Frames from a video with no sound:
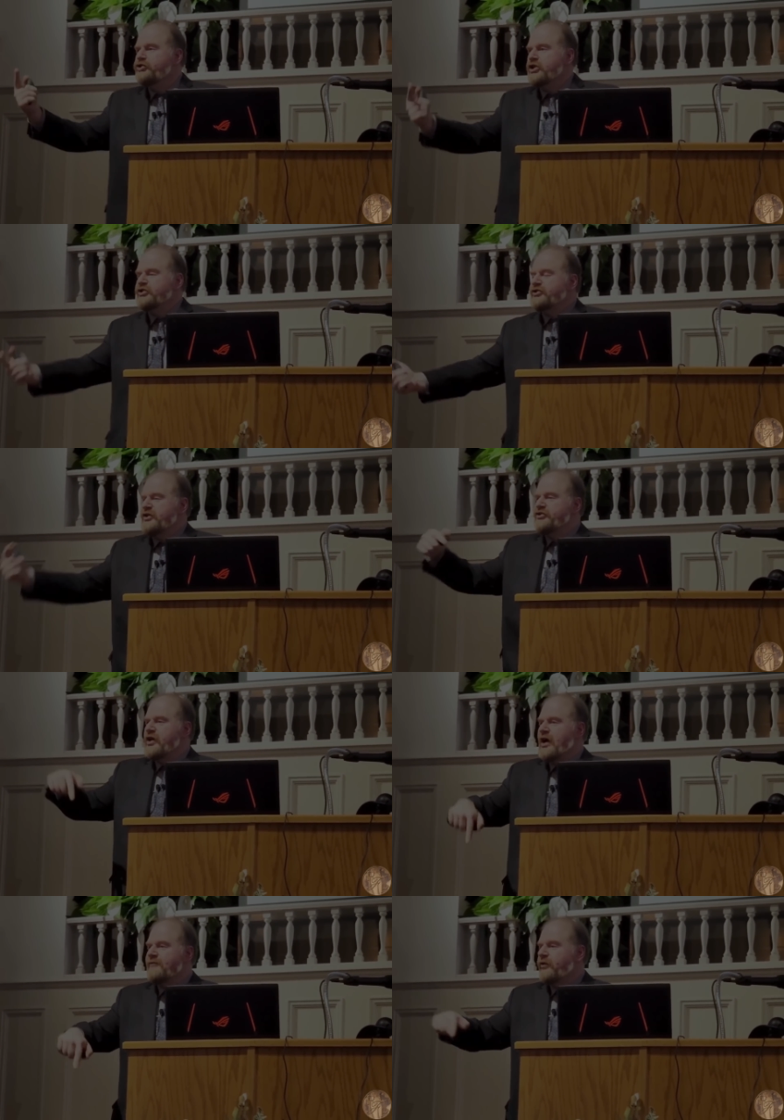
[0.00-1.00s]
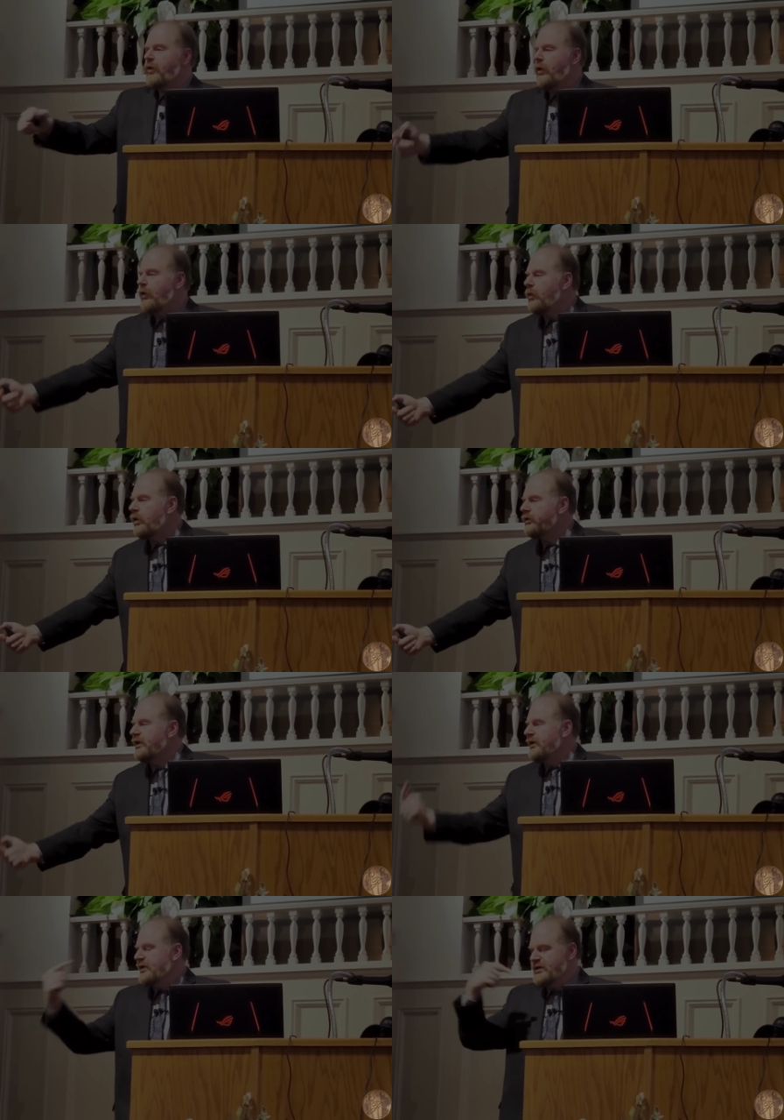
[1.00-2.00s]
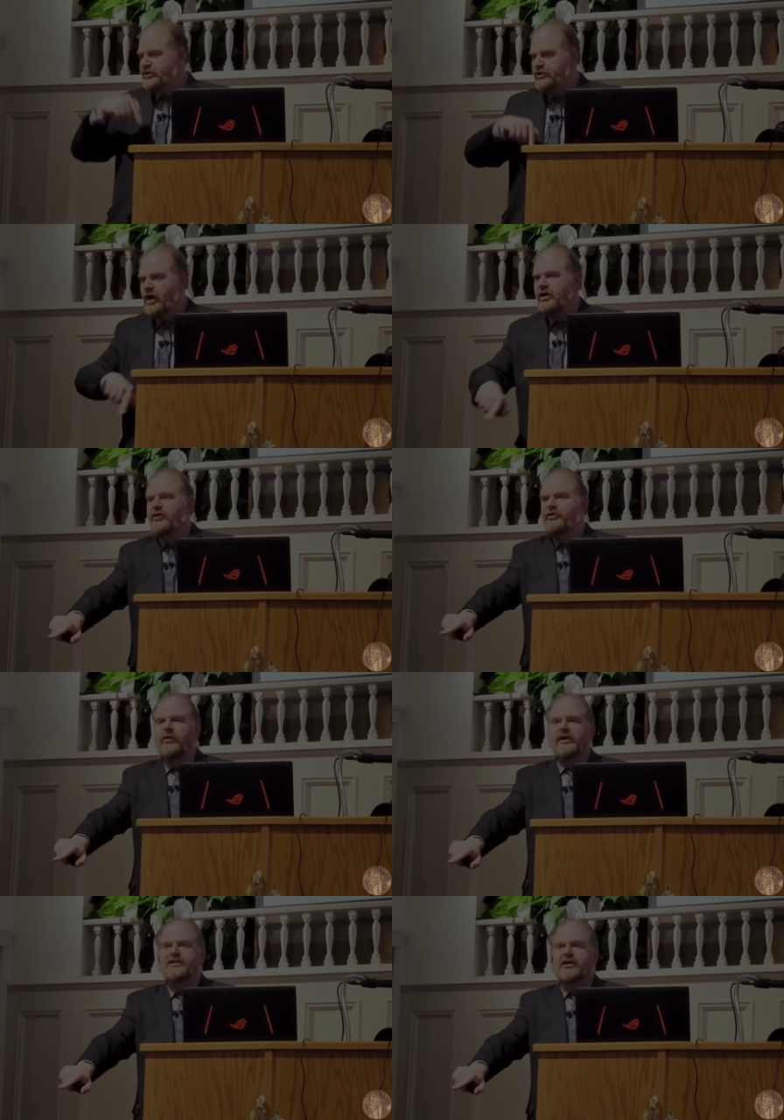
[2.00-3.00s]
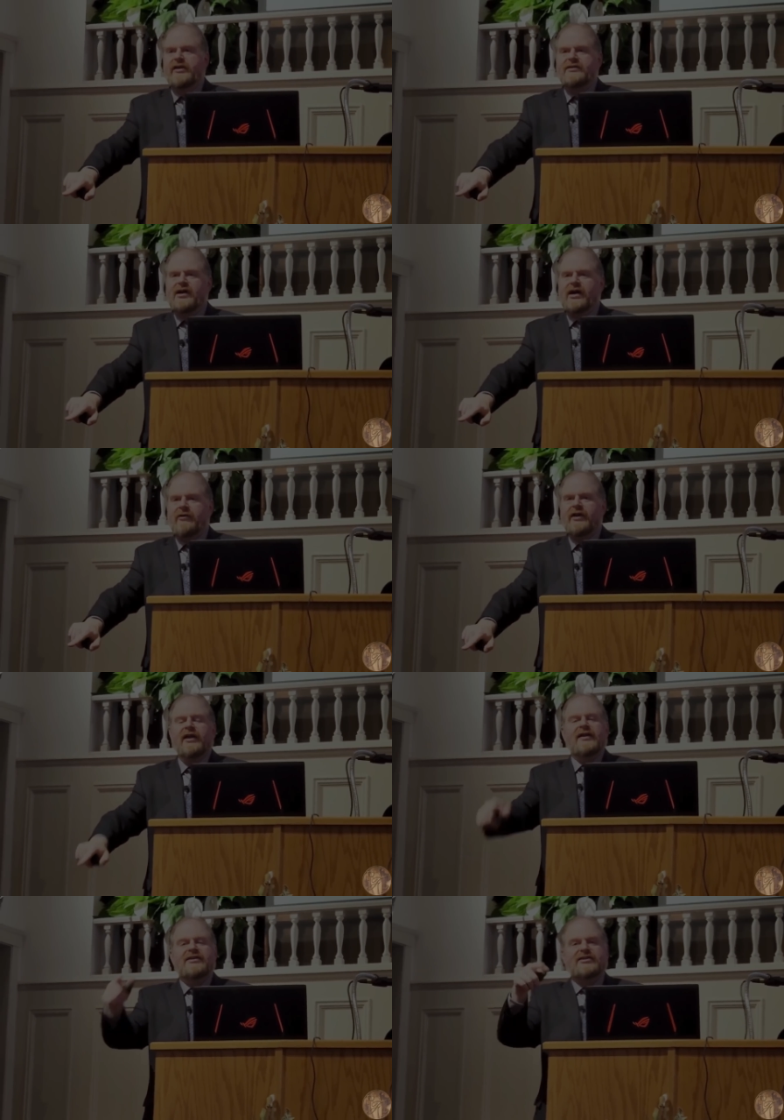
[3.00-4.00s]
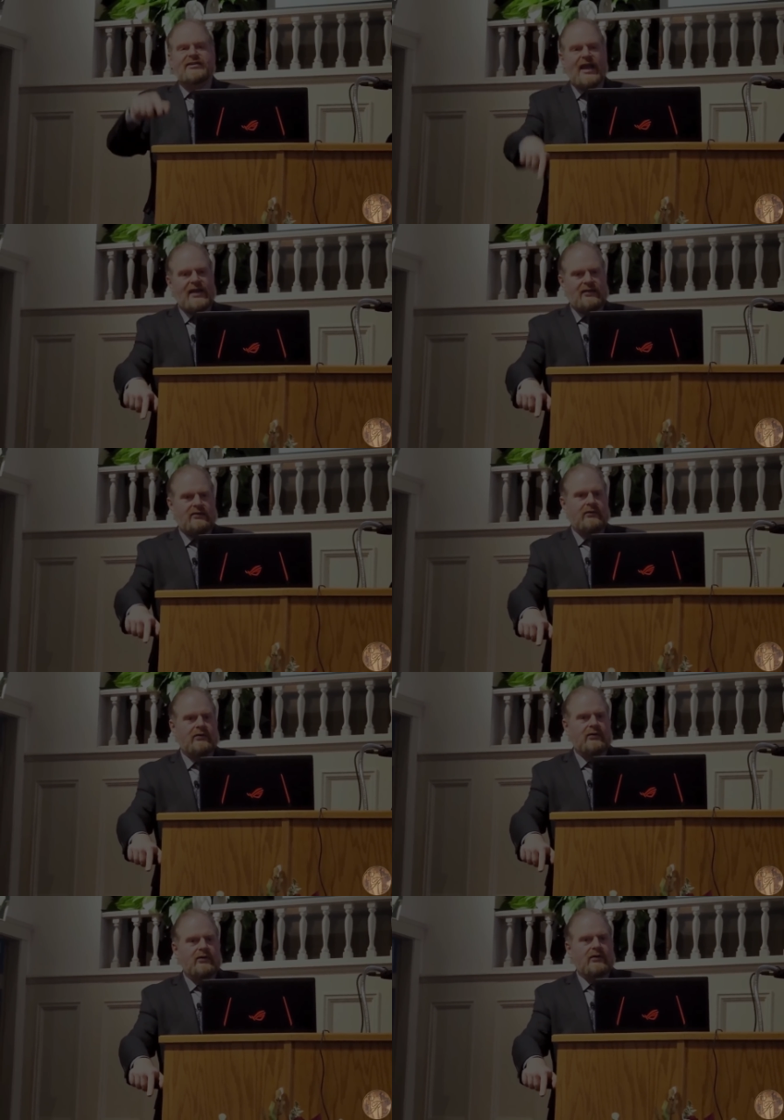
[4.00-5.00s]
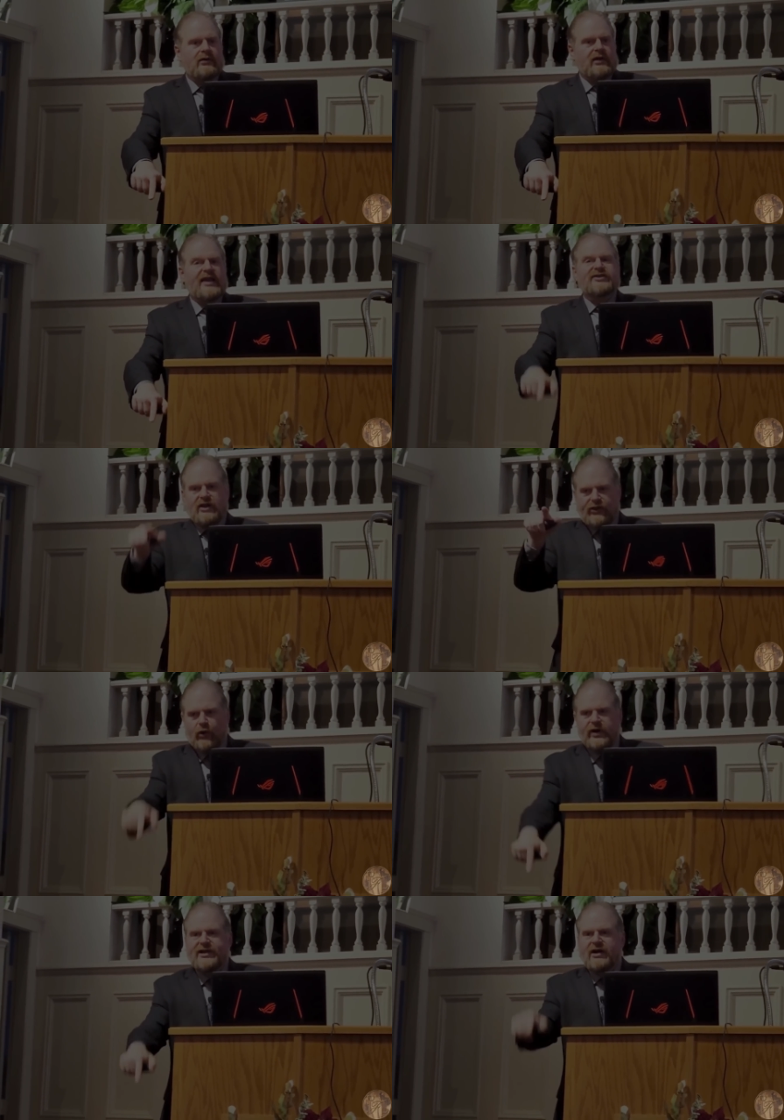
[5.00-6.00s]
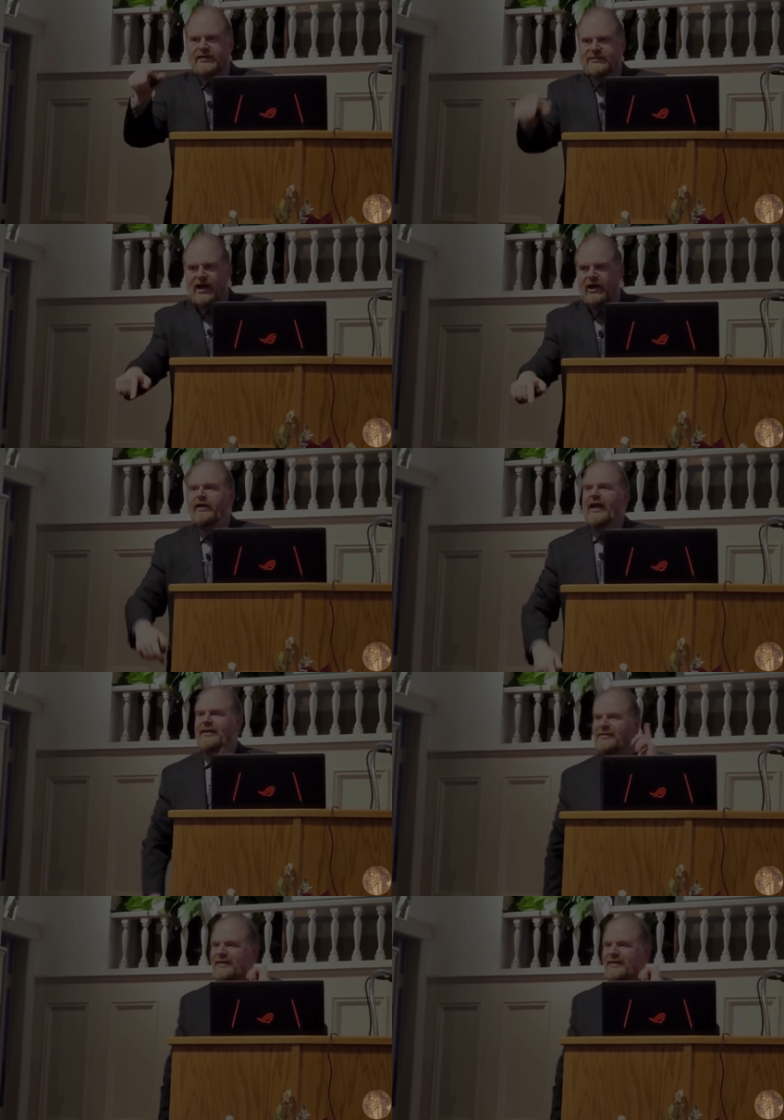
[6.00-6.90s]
Jesus has died for the whole world. He is not an authoritarian tyrant. Satan is an authoritarian tyrant,